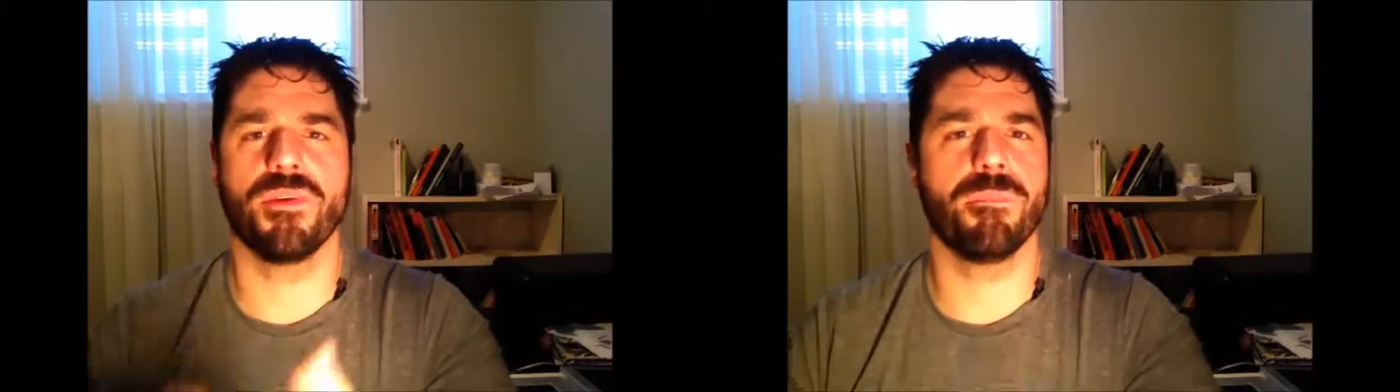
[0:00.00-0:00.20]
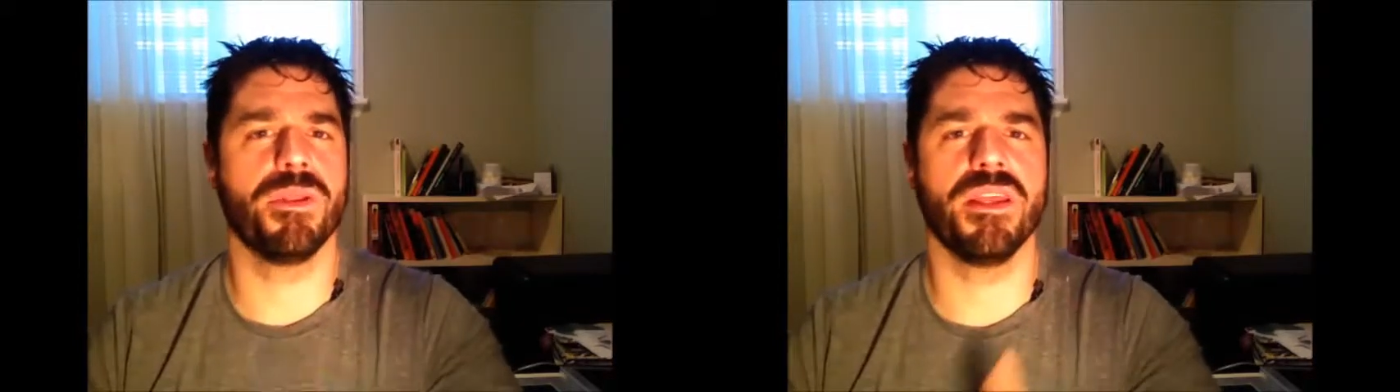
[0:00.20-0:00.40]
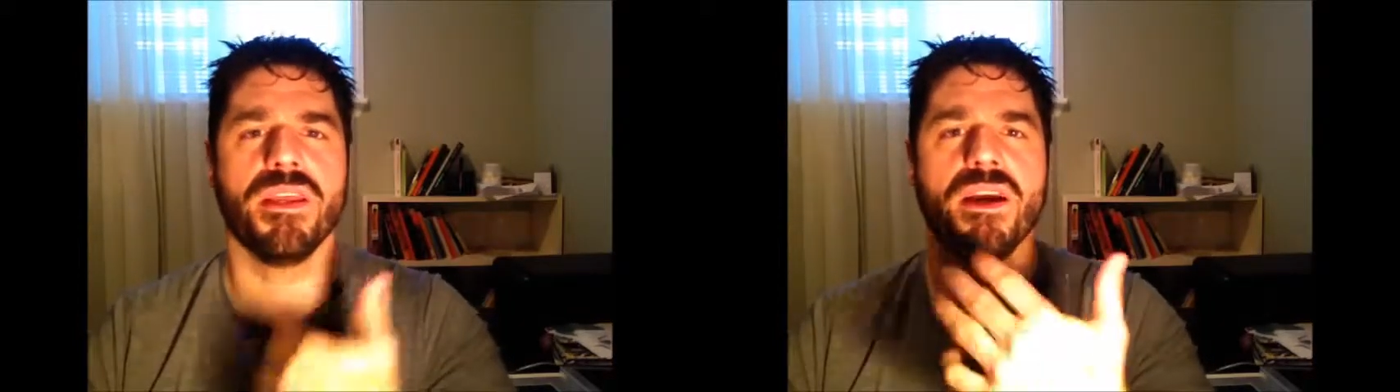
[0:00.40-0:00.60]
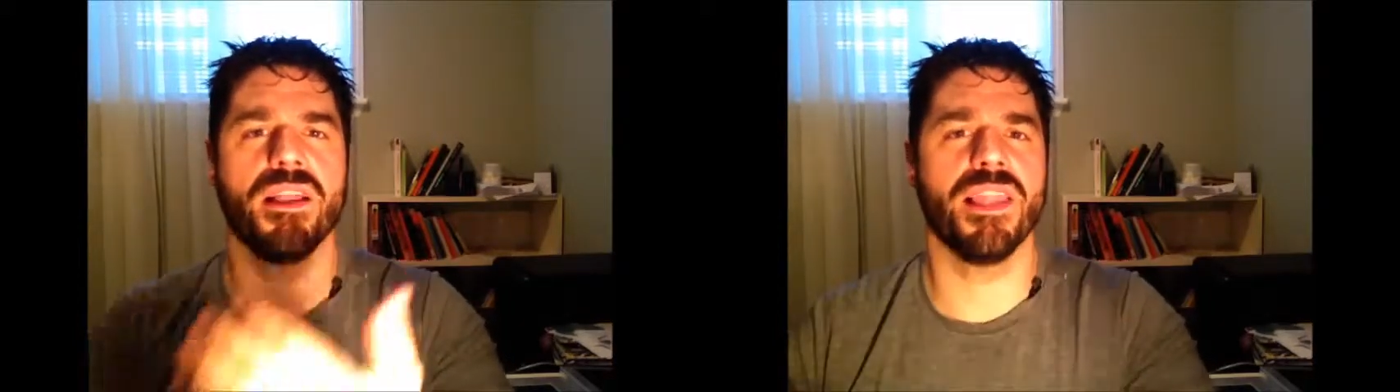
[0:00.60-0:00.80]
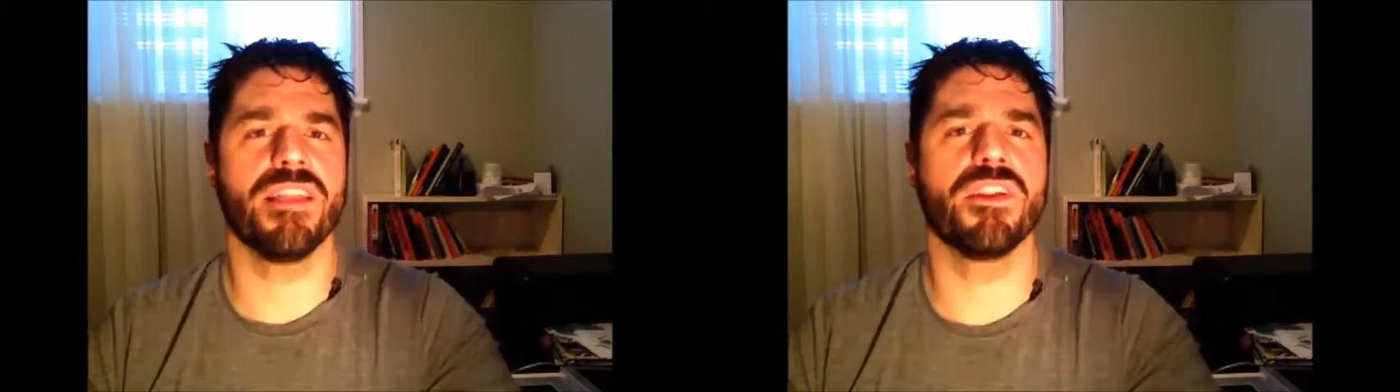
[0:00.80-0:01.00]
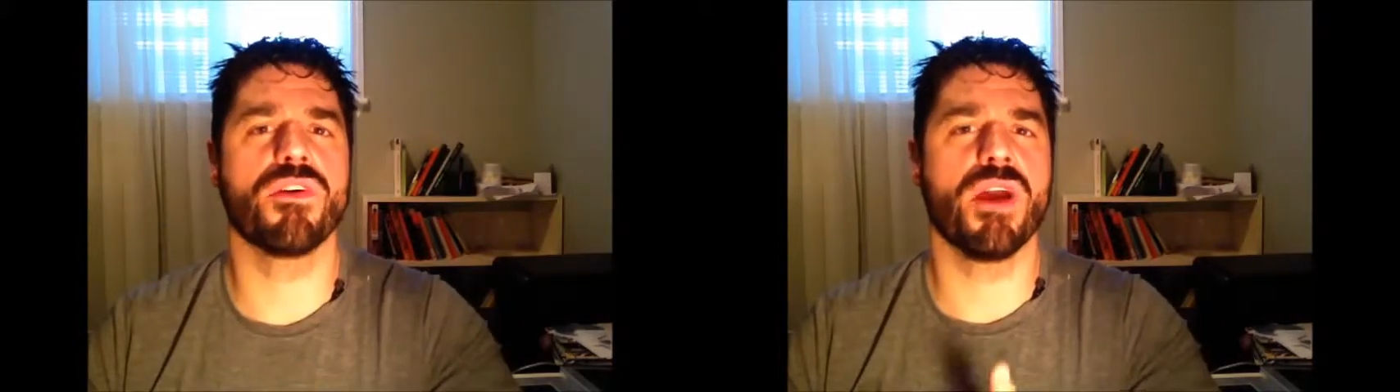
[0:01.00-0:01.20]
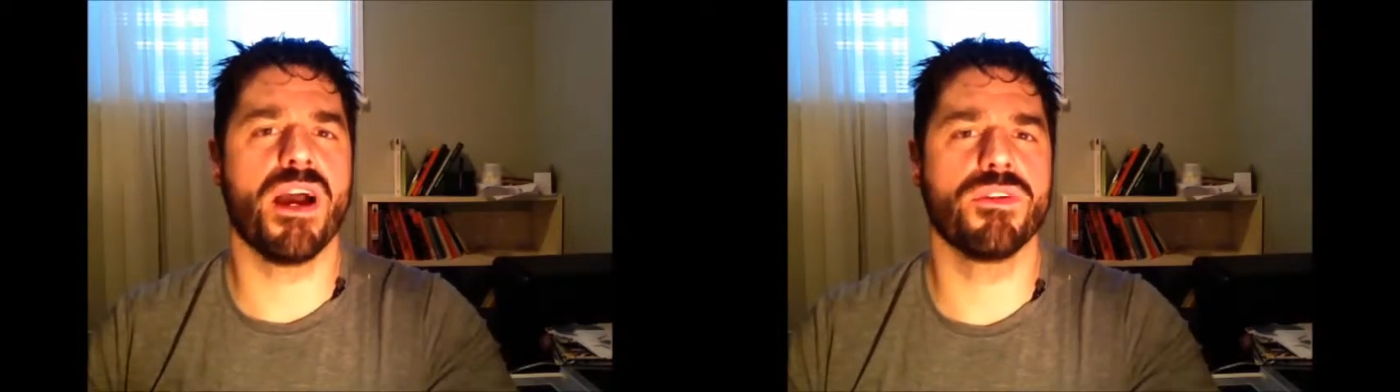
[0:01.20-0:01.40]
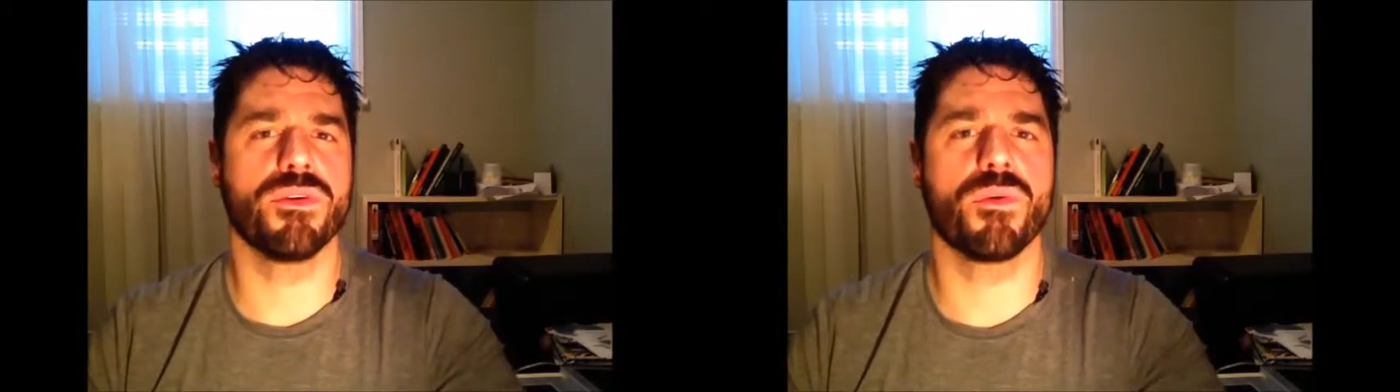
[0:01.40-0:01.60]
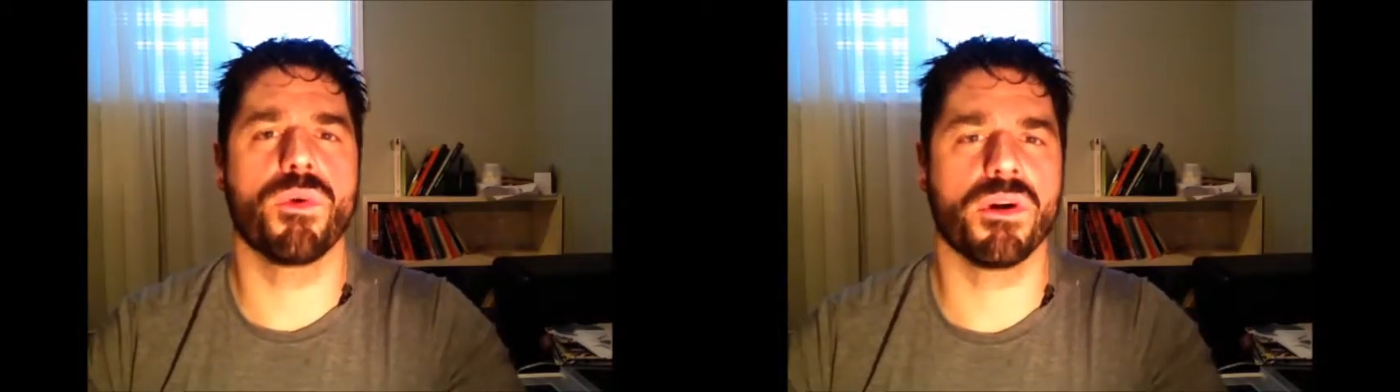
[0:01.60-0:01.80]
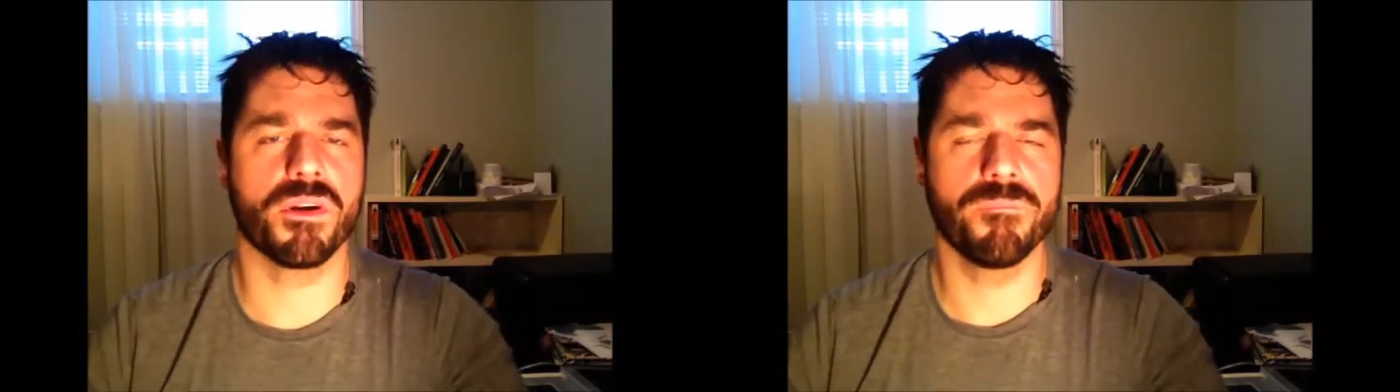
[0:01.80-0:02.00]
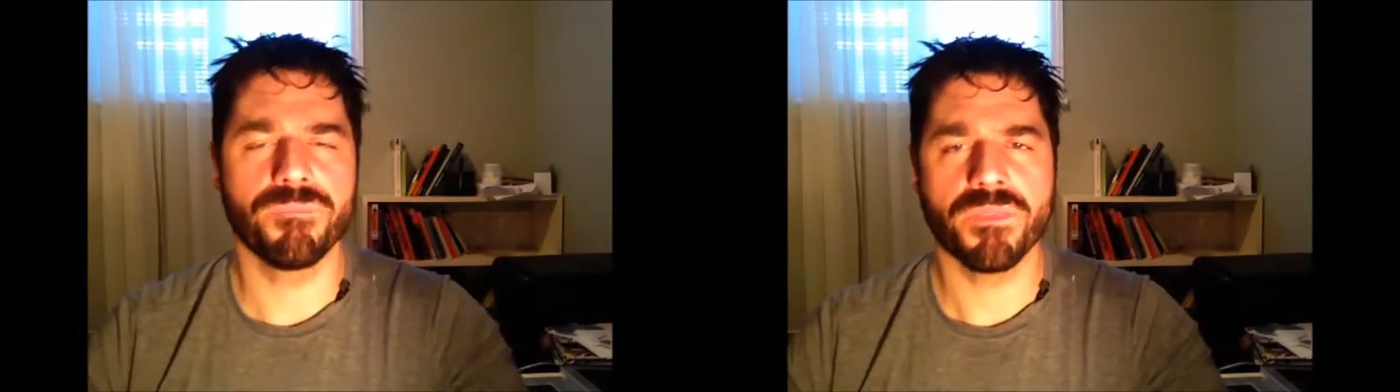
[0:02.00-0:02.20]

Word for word: simply uh, letting the ground do the work?